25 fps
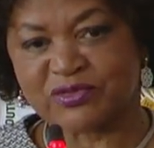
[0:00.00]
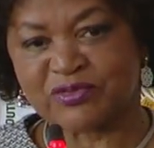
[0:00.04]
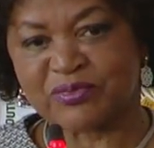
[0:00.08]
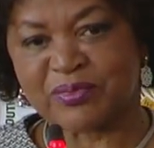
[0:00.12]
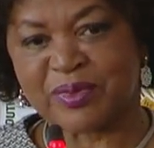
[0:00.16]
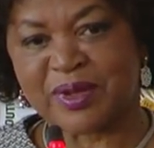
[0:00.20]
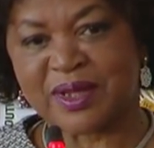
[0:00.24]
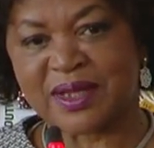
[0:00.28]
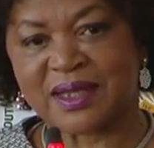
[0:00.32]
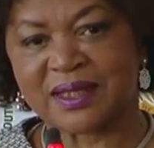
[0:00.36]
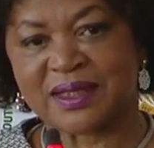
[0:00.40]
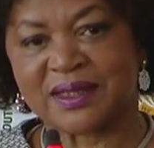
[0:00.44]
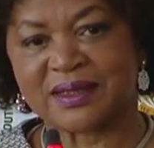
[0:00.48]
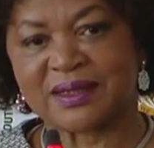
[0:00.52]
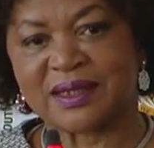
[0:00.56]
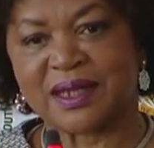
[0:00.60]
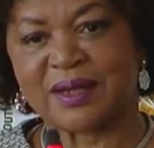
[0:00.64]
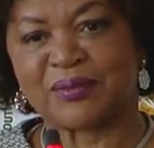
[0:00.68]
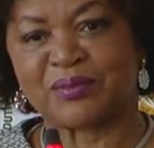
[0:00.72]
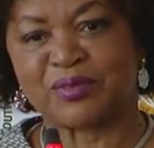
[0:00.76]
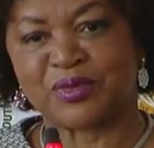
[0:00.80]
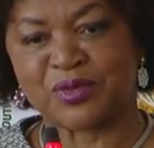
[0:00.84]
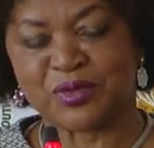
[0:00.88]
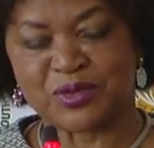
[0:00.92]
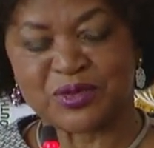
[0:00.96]
off by
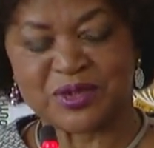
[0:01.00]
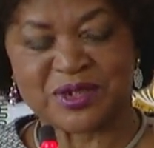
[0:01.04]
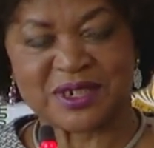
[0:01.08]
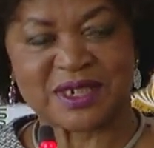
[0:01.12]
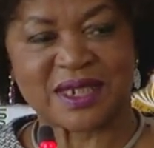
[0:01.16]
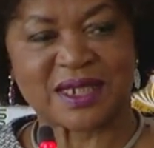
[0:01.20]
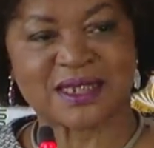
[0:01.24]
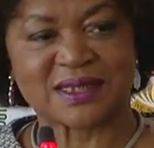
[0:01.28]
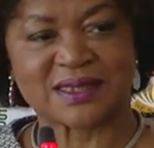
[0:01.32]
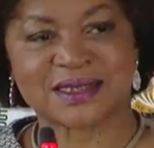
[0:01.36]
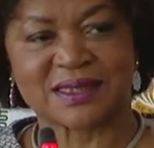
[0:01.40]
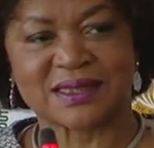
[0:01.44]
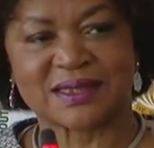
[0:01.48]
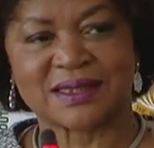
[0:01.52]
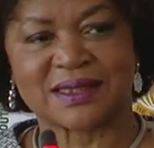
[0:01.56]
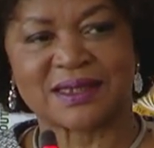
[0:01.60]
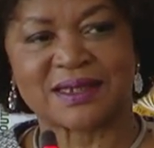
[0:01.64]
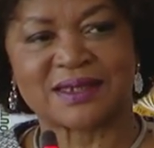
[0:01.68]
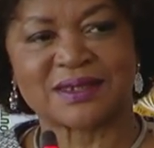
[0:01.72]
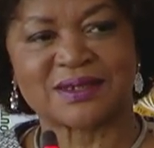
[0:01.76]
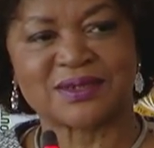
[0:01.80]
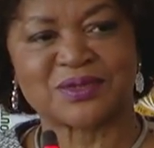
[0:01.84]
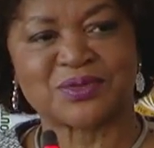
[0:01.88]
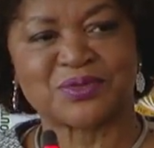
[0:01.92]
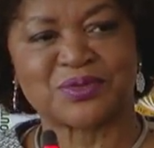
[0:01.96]
apologizing
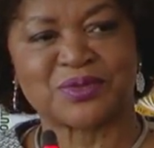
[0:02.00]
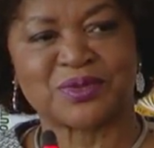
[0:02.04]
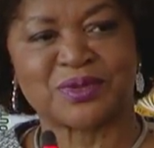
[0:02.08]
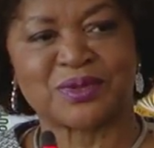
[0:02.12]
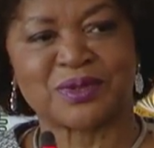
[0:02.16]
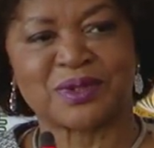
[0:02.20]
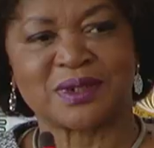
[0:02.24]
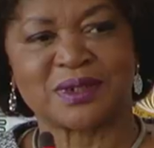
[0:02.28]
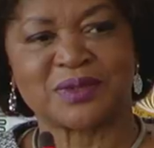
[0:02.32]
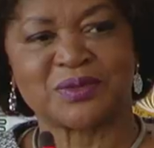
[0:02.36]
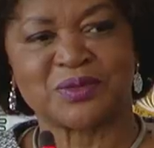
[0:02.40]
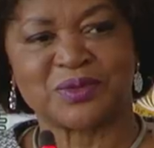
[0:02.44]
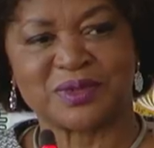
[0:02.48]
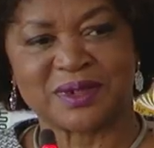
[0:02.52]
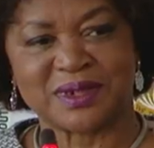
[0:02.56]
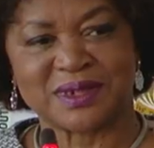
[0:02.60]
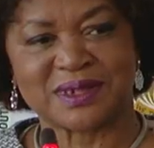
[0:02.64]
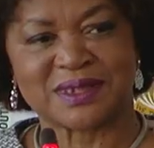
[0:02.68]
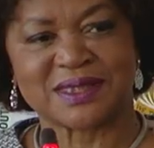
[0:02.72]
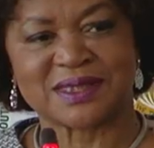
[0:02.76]
that we will